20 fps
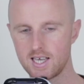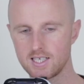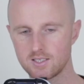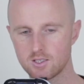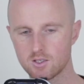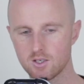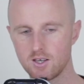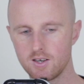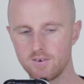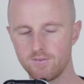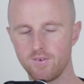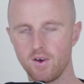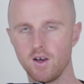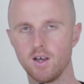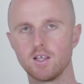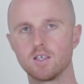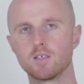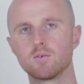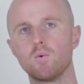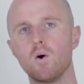a case of trying to
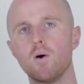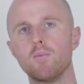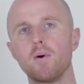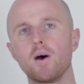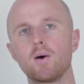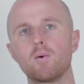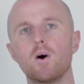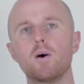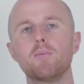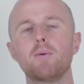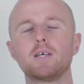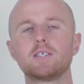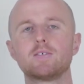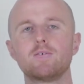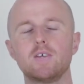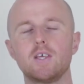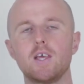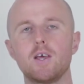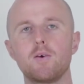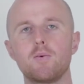find what might work
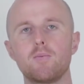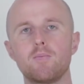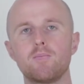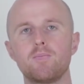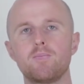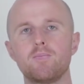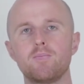best for you.